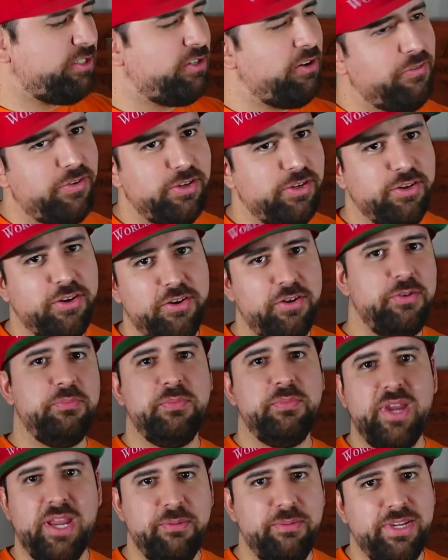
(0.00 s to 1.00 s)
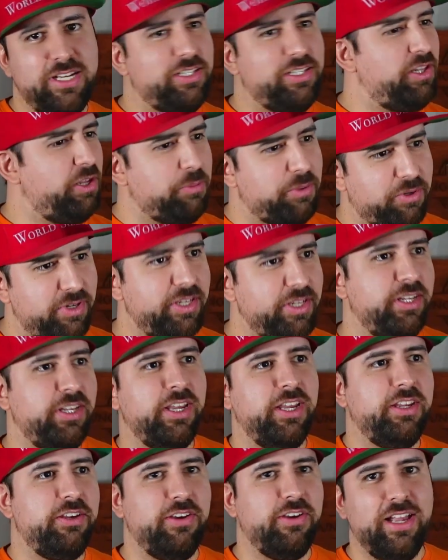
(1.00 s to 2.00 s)
of, maybe clobbering
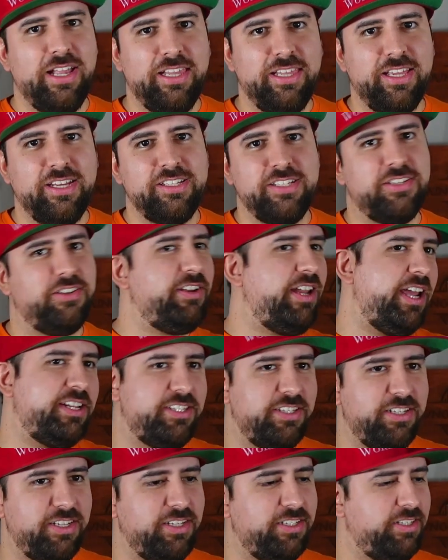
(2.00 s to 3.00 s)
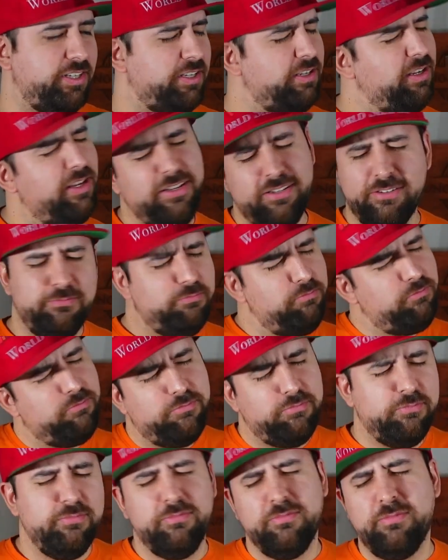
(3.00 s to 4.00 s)
your allies on accident.
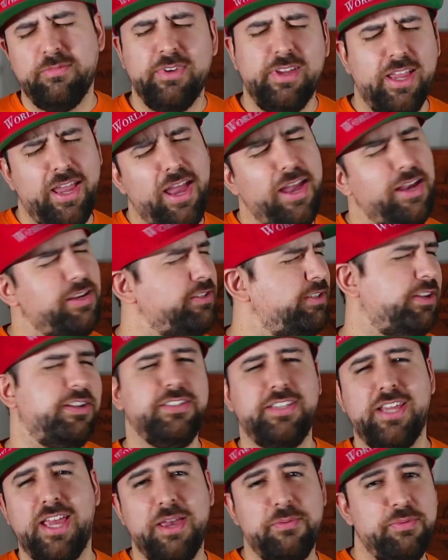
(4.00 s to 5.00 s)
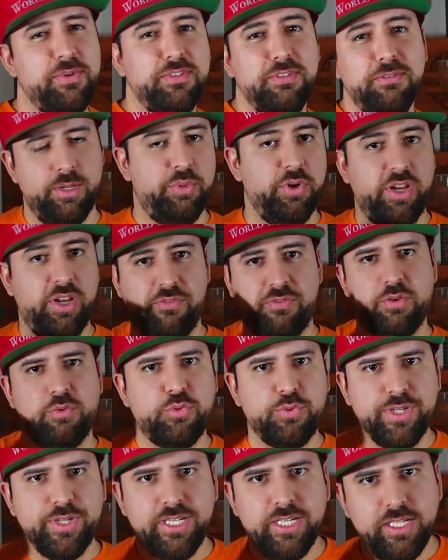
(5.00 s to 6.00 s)
Accidents happen. But if you
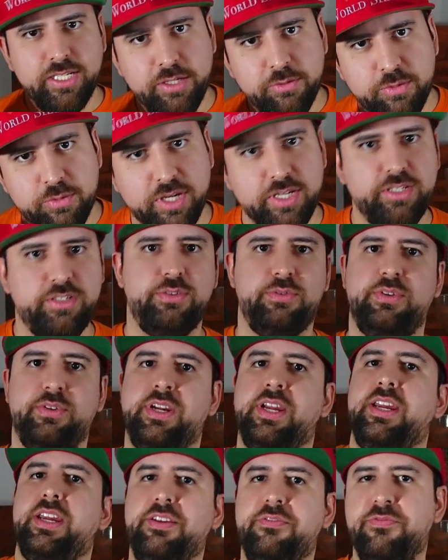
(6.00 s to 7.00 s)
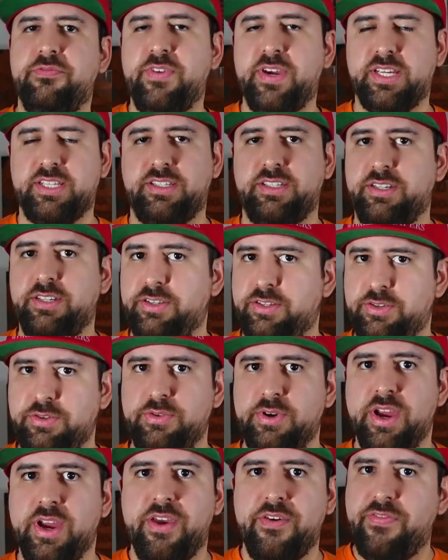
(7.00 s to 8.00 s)
really want to invest into
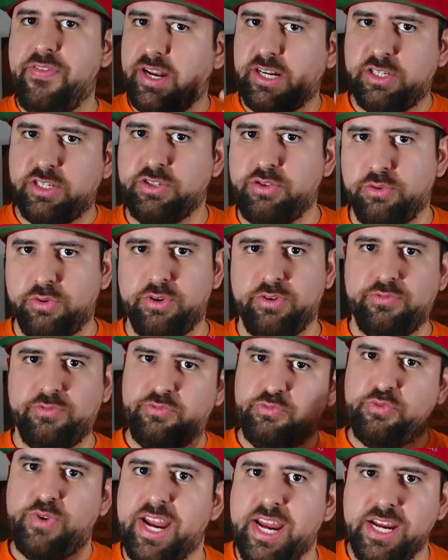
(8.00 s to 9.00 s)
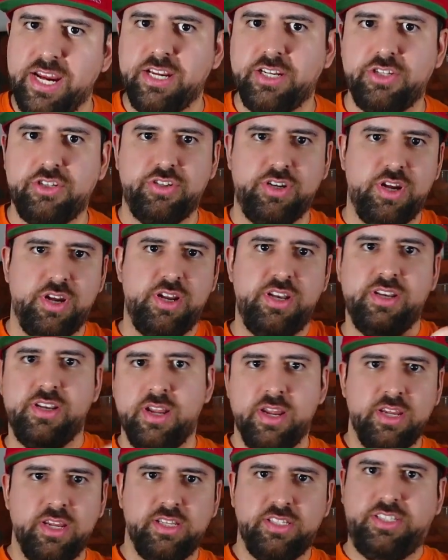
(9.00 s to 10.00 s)
that sort of rage and
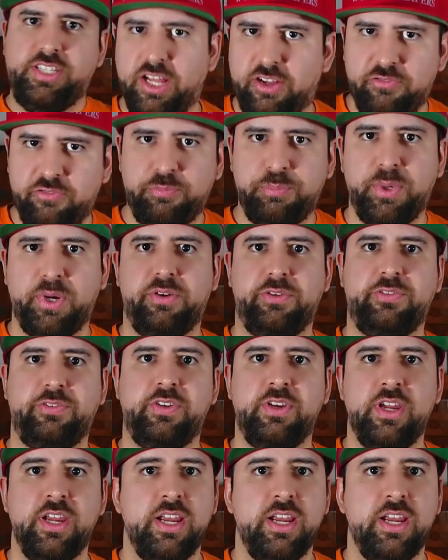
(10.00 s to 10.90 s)
self-buff,